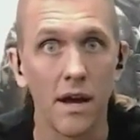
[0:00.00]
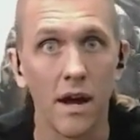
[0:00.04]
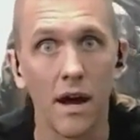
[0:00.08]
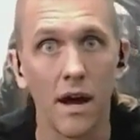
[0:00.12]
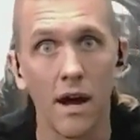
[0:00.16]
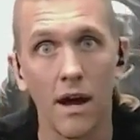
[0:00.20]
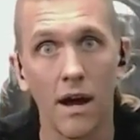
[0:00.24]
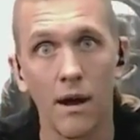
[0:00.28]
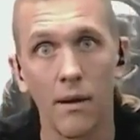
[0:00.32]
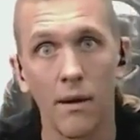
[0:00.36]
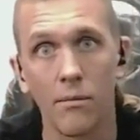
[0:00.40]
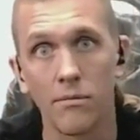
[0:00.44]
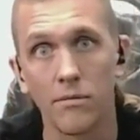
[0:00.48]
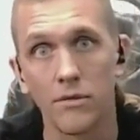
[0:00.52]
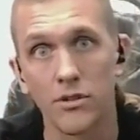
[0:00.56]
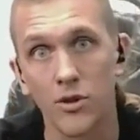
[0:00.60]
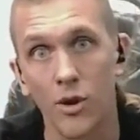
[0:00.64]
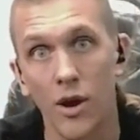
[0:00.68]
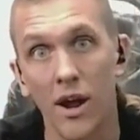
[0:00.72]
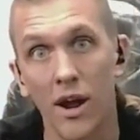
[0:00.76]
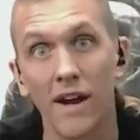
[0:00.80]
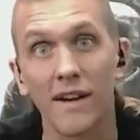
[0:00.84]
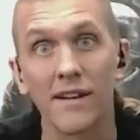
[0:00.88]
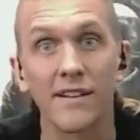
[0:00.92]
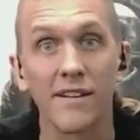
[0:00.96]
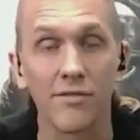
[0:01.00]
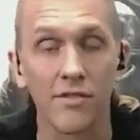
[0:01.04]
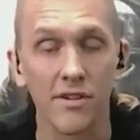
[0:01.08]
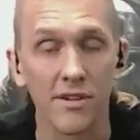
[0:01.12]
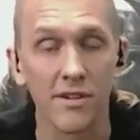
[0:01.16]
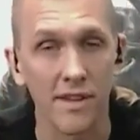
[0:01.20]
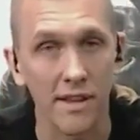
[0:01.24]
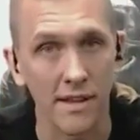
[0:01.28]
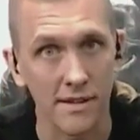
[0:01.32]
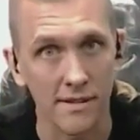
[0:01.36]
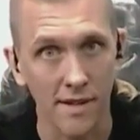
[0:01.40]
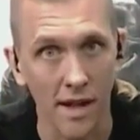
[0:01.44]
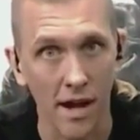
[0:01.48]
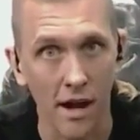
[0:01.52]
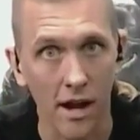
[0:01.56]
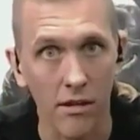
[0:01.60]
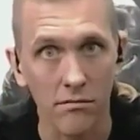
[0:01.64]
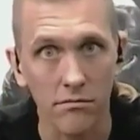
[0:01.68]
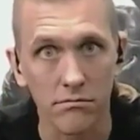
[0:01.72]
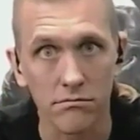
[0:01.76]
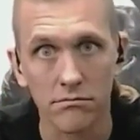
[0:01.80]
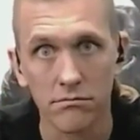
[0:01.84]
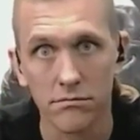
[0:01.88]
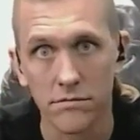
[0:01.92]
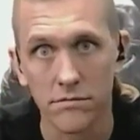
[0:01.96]
1.8, trying different things
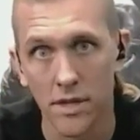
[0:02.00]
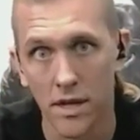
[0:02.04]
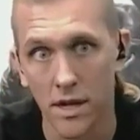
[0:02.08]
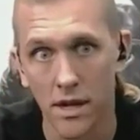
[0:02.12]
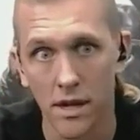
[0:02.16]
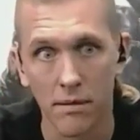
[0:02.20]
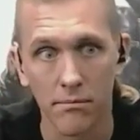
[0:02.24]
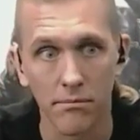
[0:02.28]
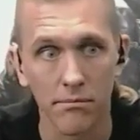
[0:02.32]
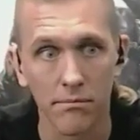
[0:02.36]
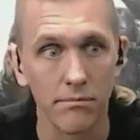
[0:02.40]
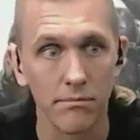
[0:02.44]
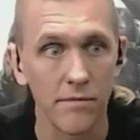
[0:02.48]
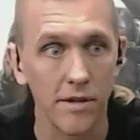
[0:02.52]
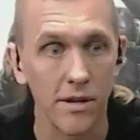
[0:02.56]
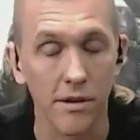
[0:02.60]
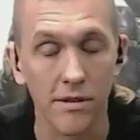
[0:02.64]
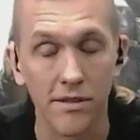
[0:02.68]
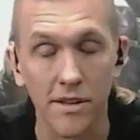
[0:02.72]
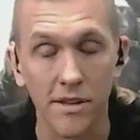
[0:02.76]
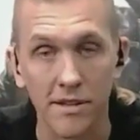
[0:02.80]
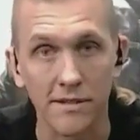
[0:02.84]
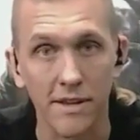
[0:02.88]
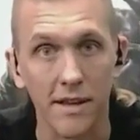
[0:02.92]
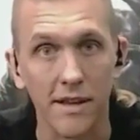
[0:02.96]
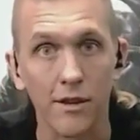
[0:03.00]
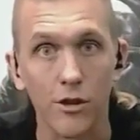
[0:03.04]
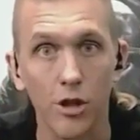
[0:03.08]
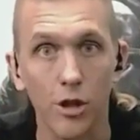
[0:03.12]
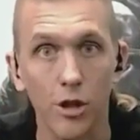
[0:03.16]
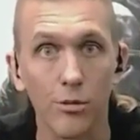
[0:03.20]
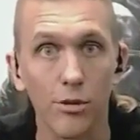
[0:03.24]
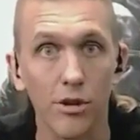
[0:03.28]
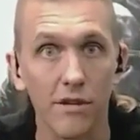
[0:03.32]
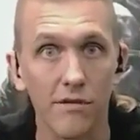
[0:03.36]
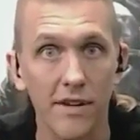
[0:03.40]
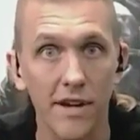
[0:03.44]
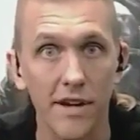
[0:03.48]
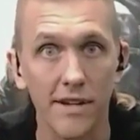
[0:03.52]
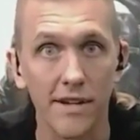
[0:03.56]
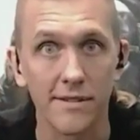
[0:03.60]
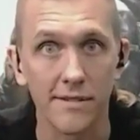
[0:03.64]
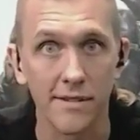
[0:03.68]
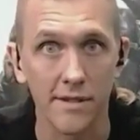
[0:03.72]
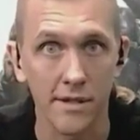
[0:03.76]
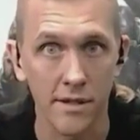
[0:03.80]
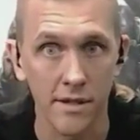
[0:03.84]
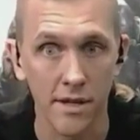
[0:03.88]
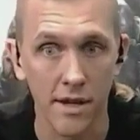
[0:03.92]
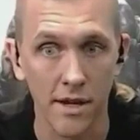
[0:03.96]
out. Things like global
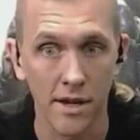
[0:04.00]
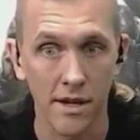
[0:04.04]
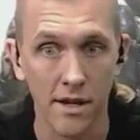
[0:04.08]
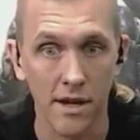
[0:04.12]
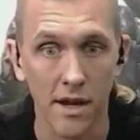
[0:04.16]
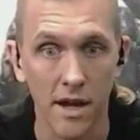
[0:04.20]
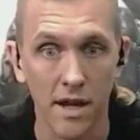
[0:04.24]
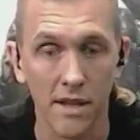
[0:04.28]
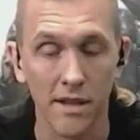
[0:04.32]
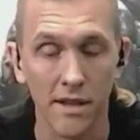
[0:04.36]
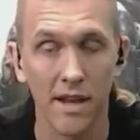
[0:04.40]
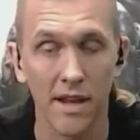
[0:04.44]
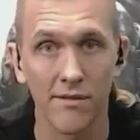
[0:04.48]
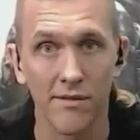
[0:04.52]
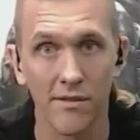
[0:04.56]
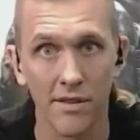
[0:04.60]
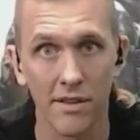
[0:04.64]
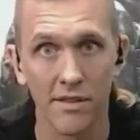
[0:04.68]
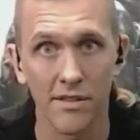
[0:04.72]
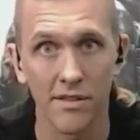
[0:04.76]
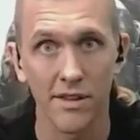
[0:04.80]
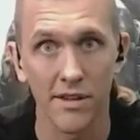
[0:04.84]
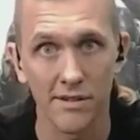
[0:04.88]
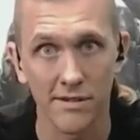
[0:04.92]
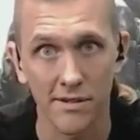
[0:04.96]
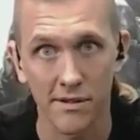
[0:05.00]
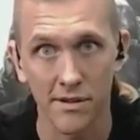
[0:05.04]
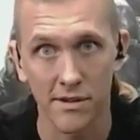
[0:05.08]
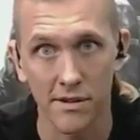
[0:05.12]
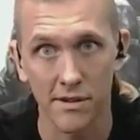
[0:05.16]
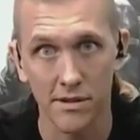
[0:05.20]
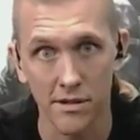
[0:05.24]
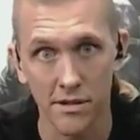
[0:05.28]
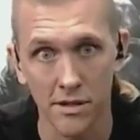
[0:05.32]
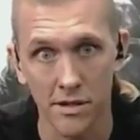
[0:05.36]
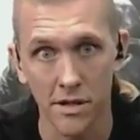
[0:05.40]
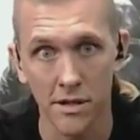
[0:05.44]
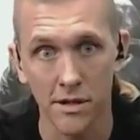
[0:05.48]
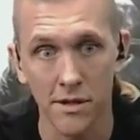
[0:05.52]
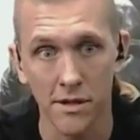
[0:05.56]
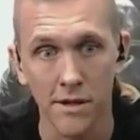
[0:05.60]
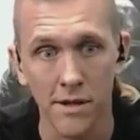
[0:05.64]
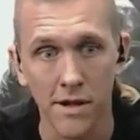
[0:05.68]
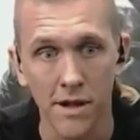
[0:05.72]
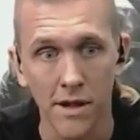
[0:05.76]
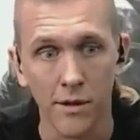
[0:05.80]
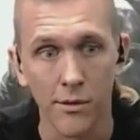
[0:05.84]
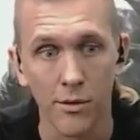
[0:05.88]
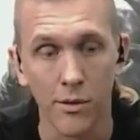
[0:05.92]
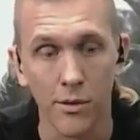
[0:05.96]
events and a lot of other things under the hood,
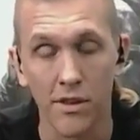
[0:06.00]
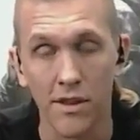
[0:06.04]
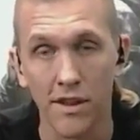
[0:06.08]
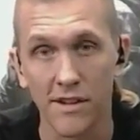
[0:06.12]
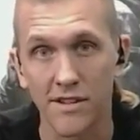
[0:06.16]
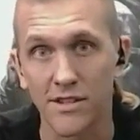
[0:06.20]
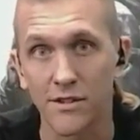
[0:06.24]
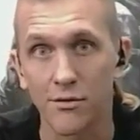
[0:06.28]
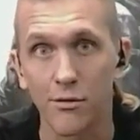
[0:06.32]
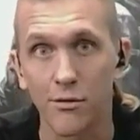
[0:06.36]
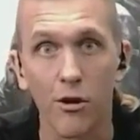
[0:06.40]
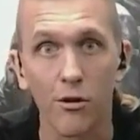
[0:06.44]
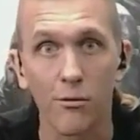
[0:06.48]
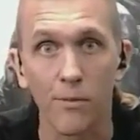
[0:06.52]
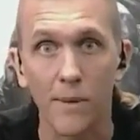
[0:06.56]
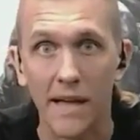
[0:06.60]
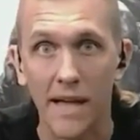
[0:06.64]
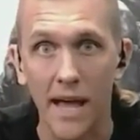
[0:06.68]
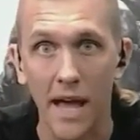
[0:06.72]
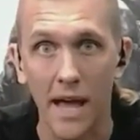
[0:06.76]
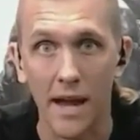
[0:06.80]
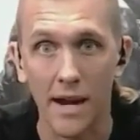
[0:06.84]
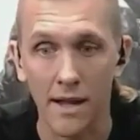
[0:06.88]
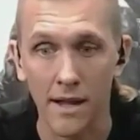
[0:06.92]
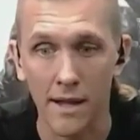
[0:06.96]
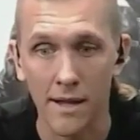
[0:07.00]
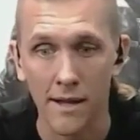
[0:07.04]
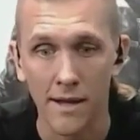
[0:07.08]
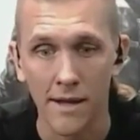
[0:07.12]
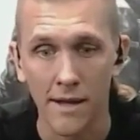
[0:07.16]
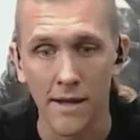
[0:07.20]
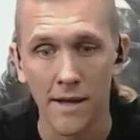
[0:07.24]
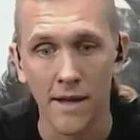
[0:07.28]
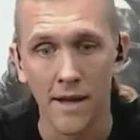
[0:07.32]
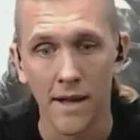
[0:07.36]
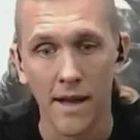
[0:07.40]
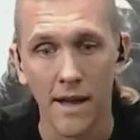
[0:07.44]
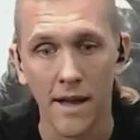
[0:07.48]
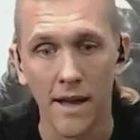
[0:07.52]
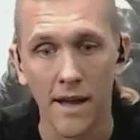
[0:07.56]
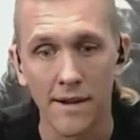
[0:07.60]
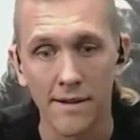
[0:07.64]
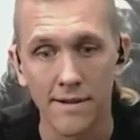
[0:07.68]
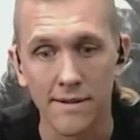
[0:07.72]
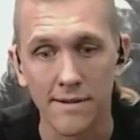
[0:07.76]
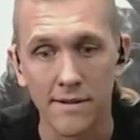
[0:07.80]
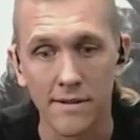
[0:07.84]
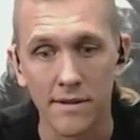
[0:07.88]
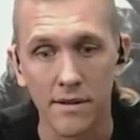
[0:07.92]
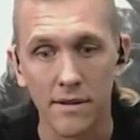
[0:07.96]
whether that's the rogue mechanic. And
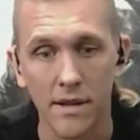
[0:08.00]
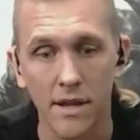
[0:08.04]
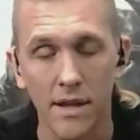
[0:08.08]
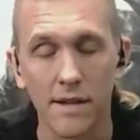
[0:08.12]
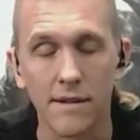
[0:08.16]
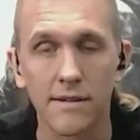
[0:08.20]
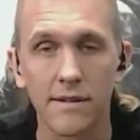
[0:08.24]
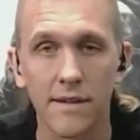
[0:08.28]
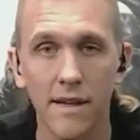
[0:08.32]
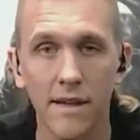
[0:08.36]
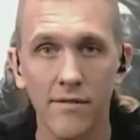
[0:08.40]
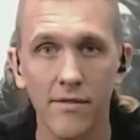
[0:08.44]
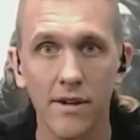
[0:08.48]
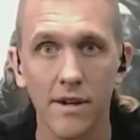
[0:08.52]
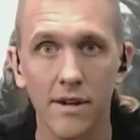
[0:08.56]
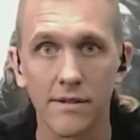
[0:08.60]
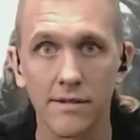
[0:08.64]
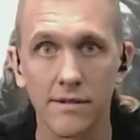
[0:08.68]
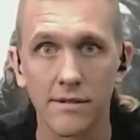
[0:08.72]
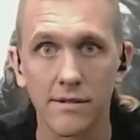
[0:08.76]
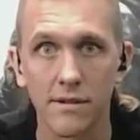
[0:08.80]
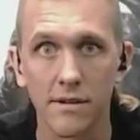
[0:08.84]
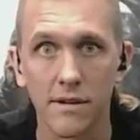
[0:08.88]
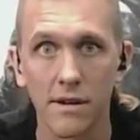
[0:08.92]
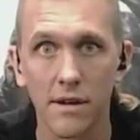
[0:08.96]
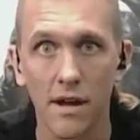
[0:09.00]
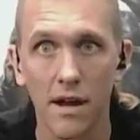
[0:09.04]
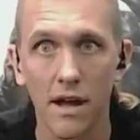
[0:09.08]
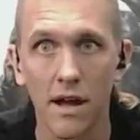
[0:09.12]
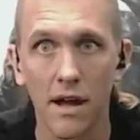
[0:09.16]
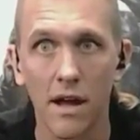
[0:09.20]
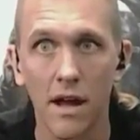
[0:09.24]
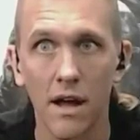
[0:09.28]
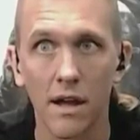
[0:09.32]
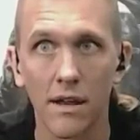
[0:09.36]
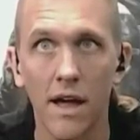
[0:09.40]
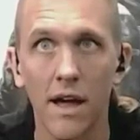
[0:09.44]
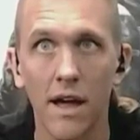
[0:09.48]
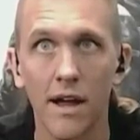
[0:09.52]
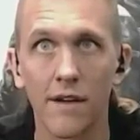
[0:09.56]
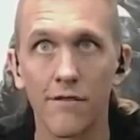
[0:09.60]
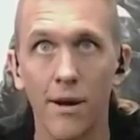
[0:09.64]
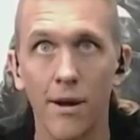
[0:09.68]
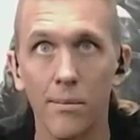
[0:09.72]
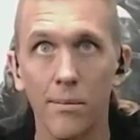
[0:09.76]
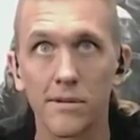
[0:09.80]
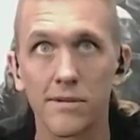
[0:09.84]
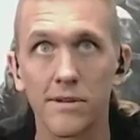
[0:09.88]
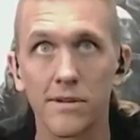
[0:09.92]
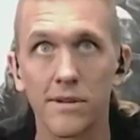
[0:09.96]
it's giving us a lot
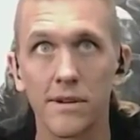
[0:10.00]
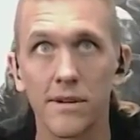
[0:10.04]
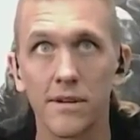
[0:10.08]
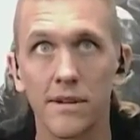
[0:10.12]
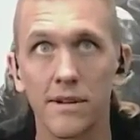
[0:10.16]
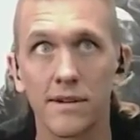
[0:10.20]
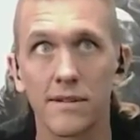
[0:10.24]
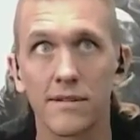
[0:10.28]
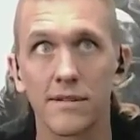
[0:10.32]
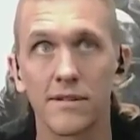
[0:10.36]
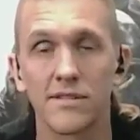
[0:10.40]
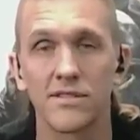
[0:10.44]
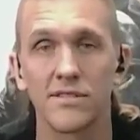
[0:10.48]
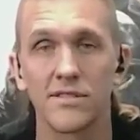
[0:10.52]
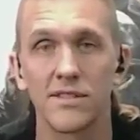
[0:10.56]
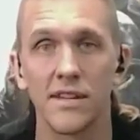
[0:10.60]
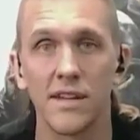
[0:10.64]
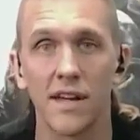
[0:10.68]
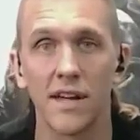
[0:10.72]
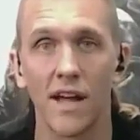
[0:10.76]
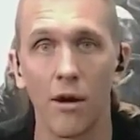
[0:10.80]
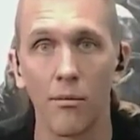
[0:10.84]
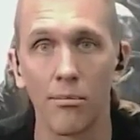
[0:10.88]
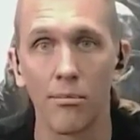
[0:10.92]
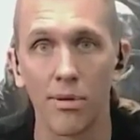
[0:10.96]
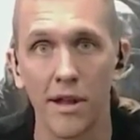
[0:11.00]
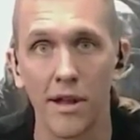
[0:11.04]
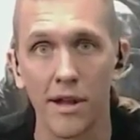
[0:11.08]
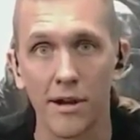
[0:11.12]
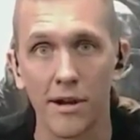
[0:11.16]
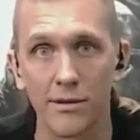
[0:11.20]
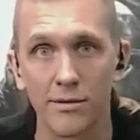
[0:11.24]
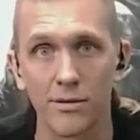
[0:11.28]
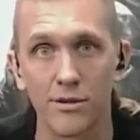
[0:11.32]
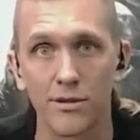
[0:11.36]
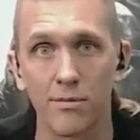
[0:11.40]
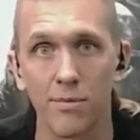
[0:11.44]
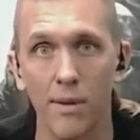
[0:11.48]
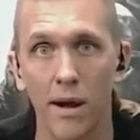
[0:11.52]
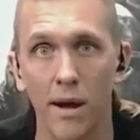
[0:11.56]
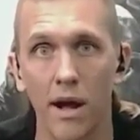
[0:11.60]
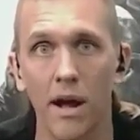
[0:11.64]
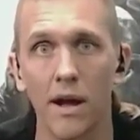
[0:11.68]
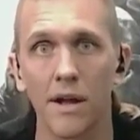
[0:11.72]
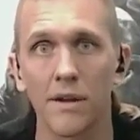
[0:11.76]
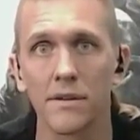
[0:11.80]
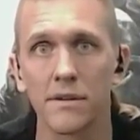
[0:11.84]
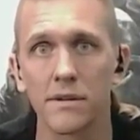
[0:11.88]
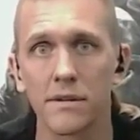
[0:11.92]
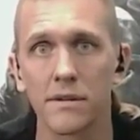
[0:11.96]
of opportunity to see how players
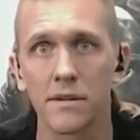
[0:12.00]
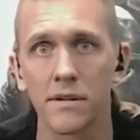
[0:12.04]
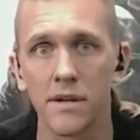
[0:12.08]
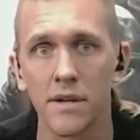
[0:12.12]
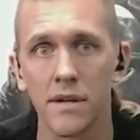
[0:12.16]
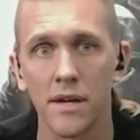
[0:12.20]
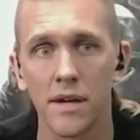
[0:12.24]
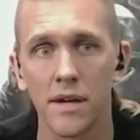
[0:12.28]
respond